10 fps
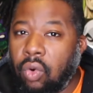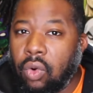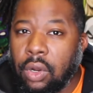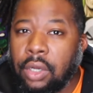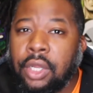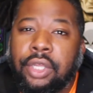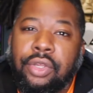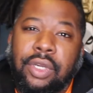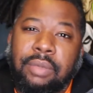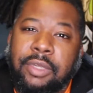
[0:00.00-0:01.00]
or
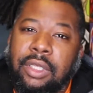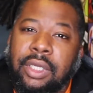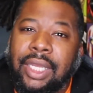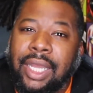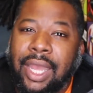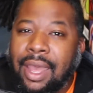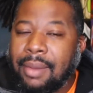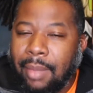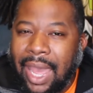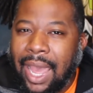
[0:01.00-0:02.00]
you could be looking
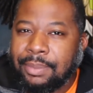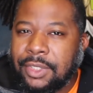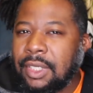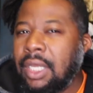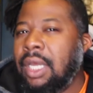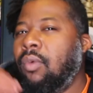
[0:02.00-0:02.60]
at maps